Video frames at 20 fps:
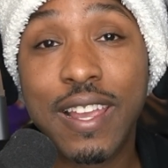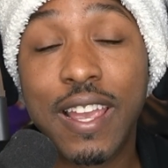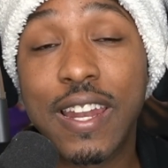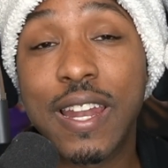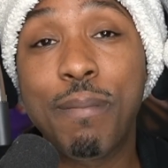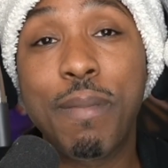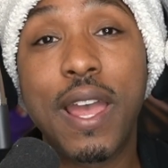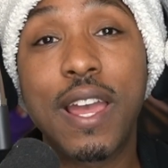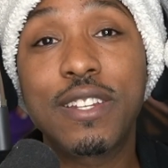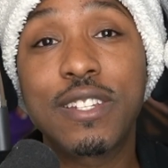And
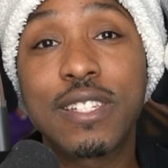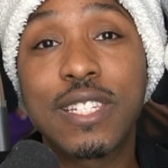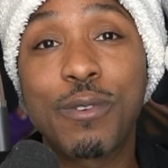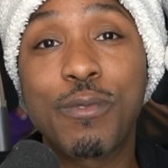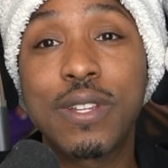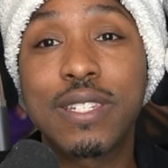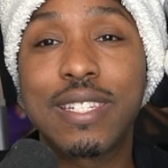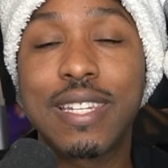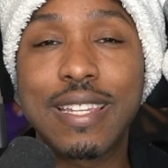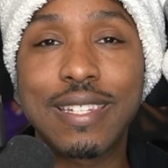imagine
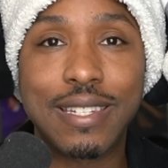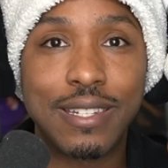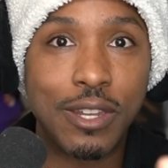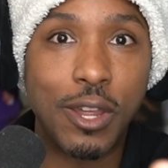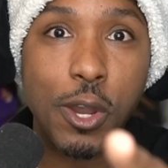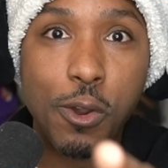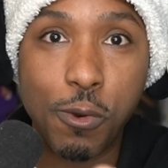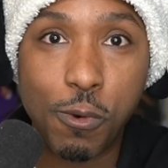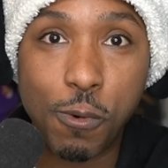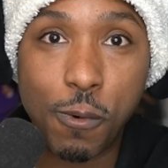someone says,
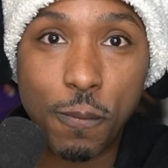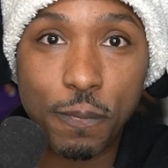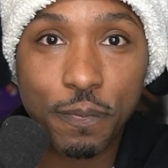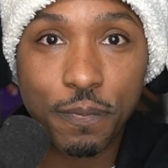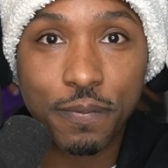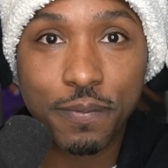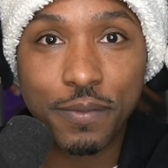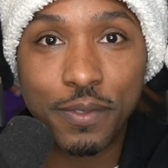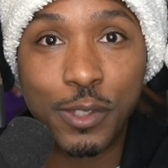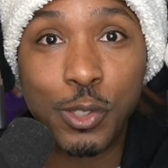no,
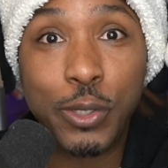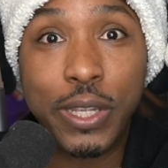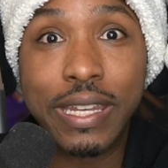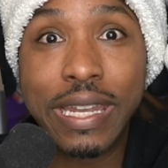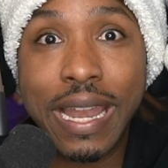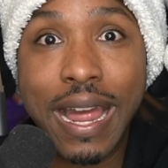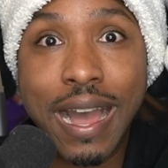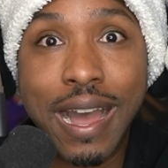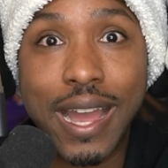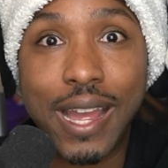you
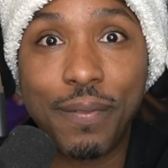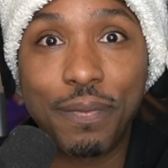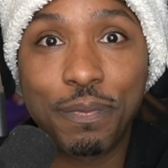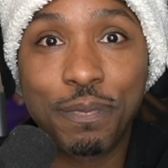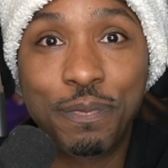cannot.